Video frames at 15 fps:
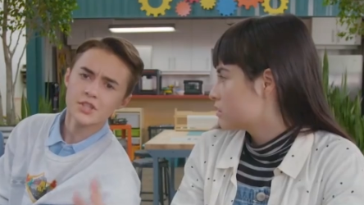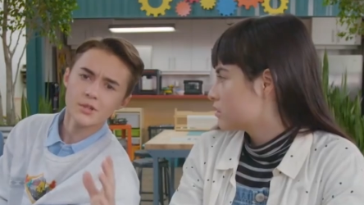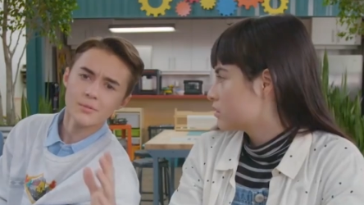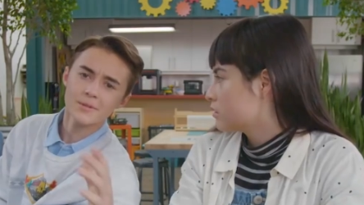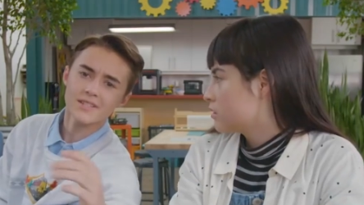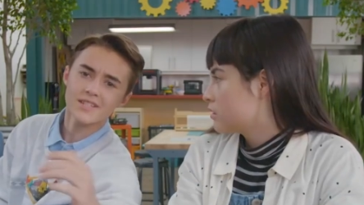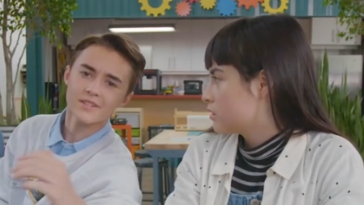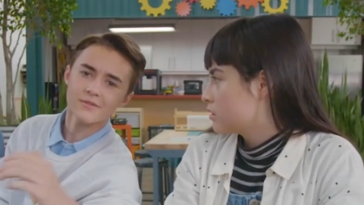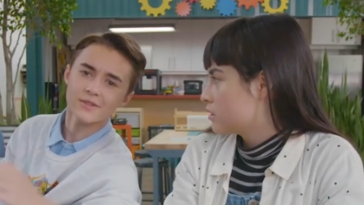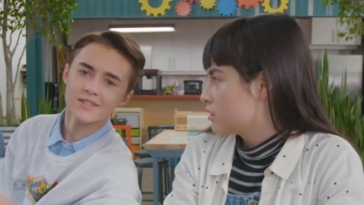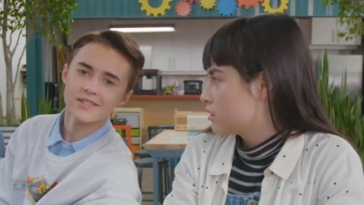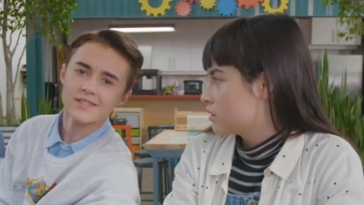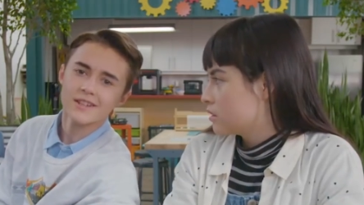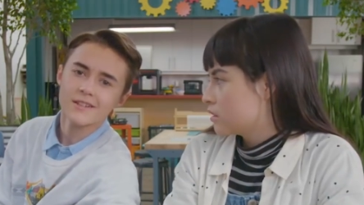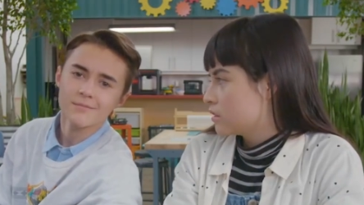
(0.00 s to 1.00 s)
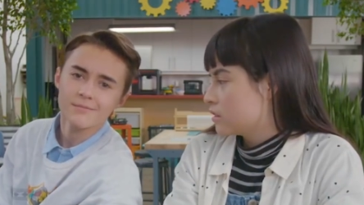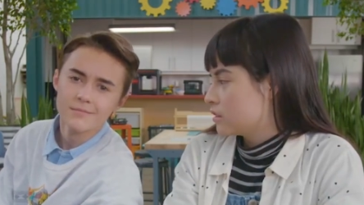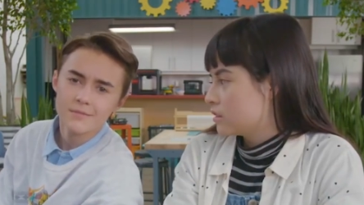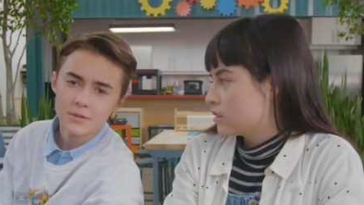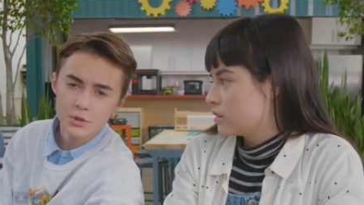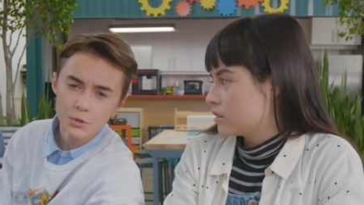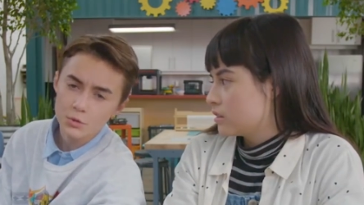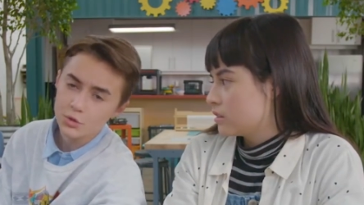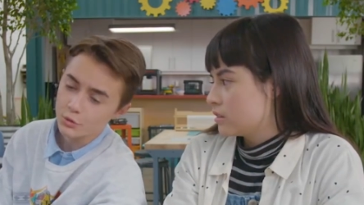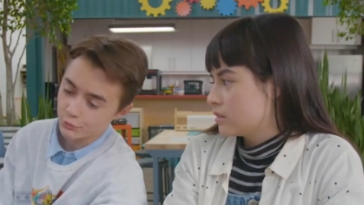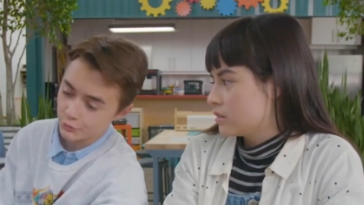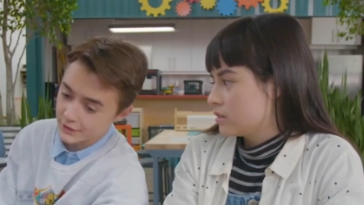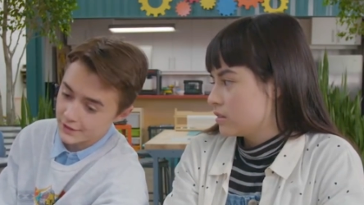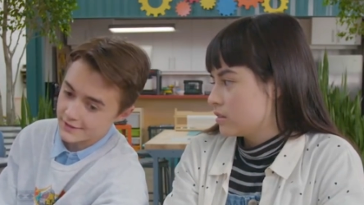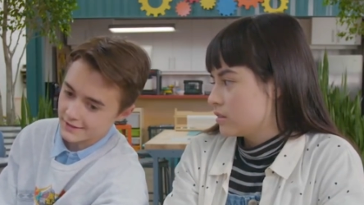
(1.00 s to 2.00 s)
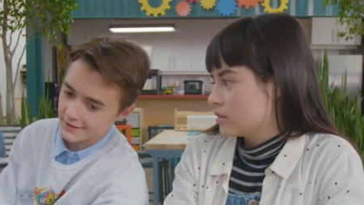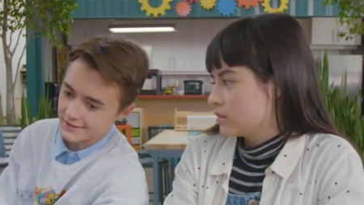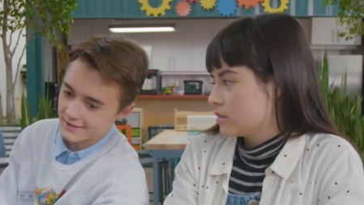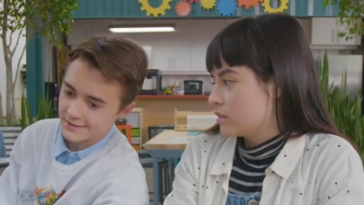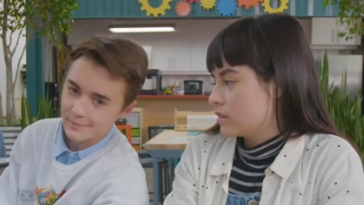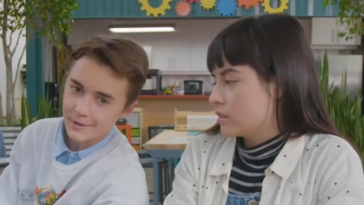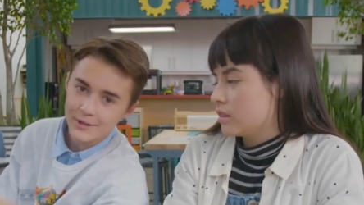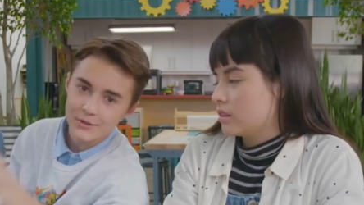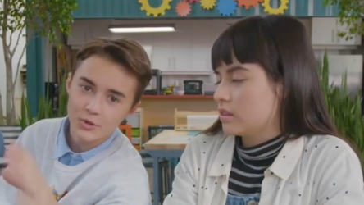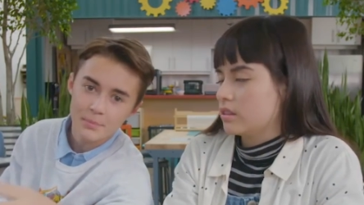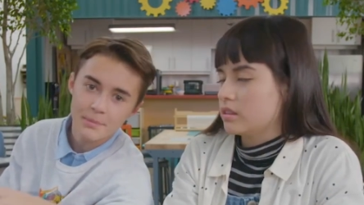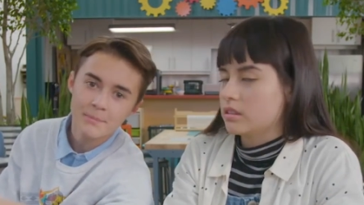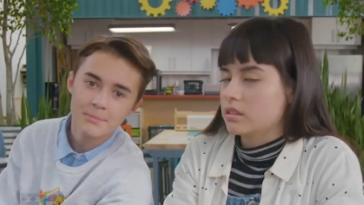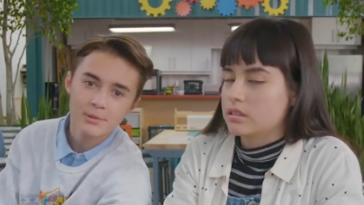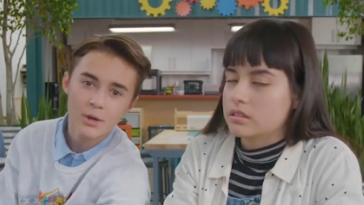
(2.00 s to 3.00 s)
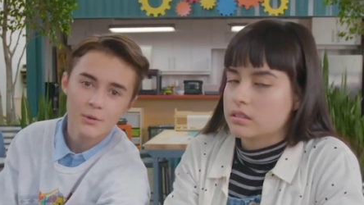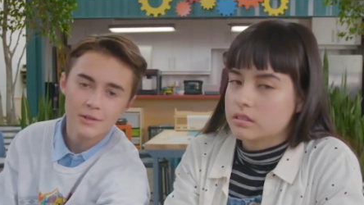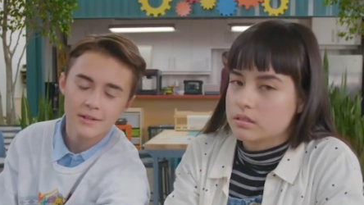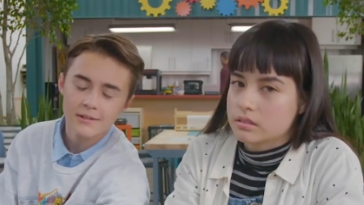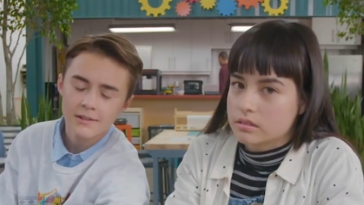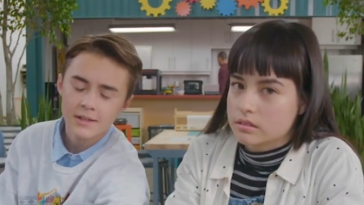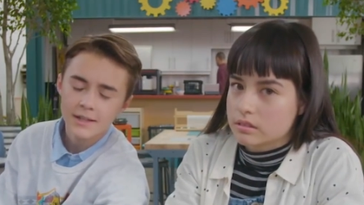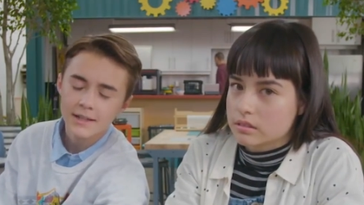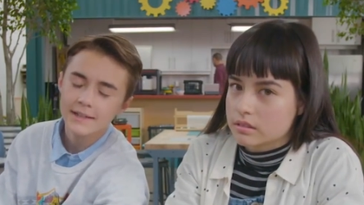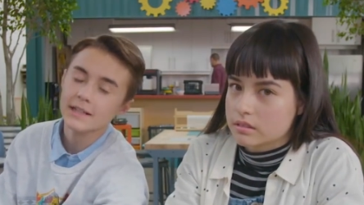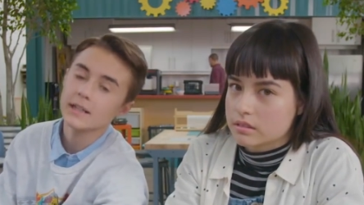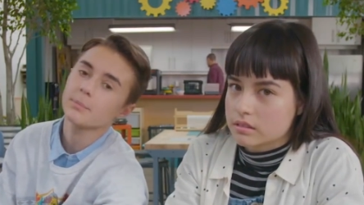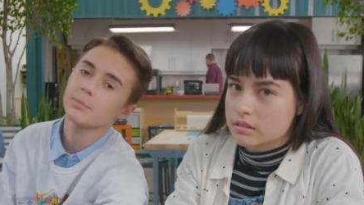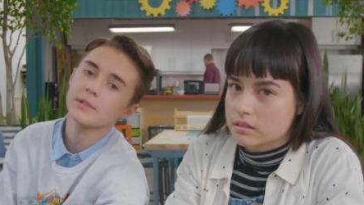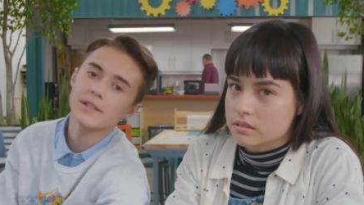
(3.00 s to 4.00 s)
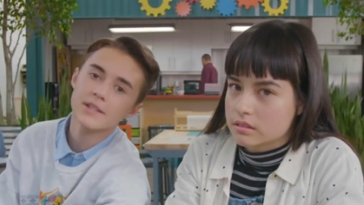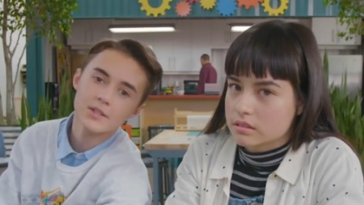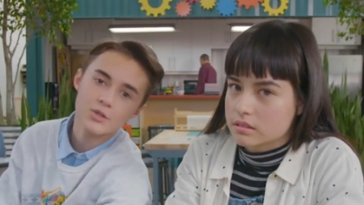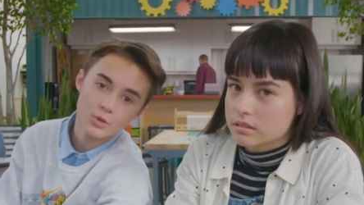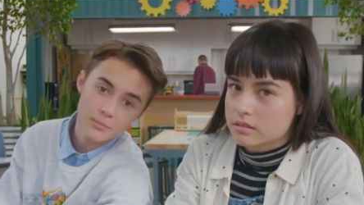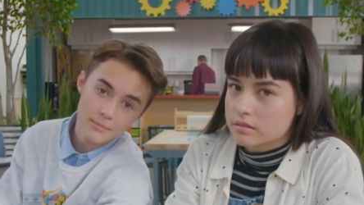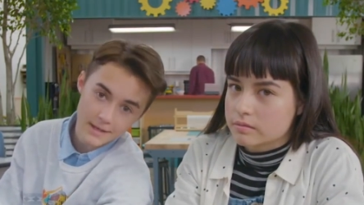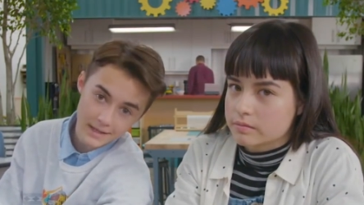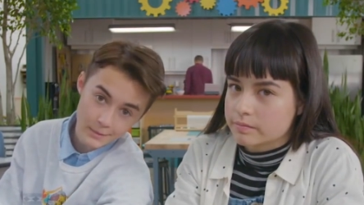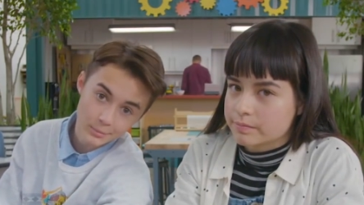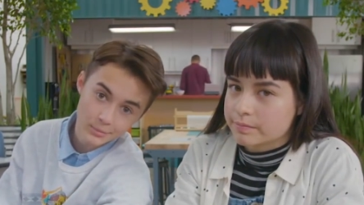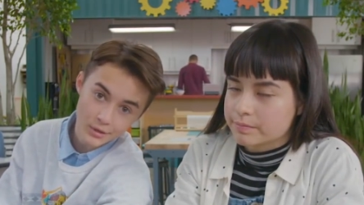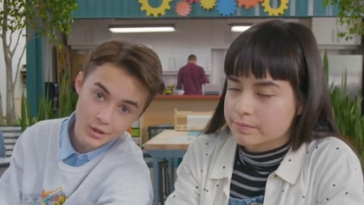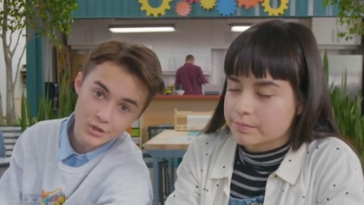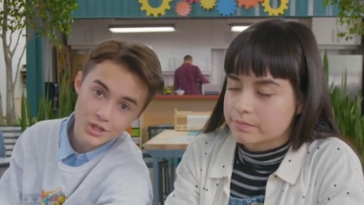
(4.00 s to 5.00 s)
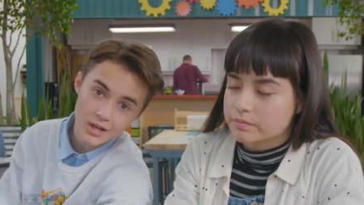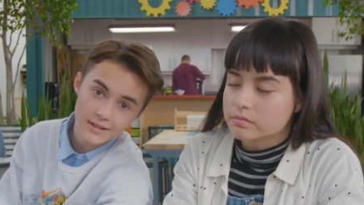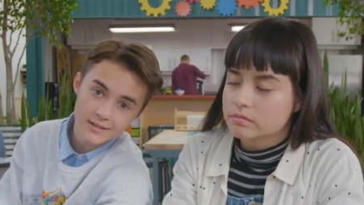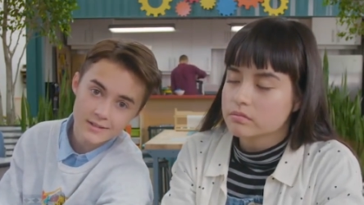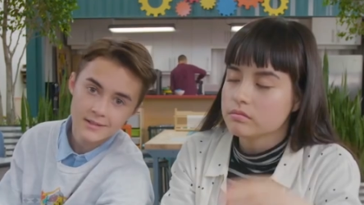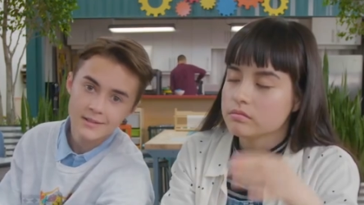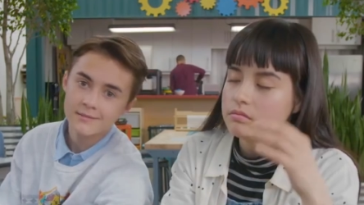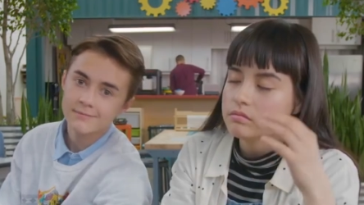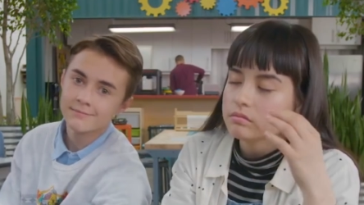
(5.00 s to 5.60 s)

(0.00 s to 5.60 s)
Speaker 1: Dear Miss Evanston, due to reasons, my group imploded. Can I please do a makeup project?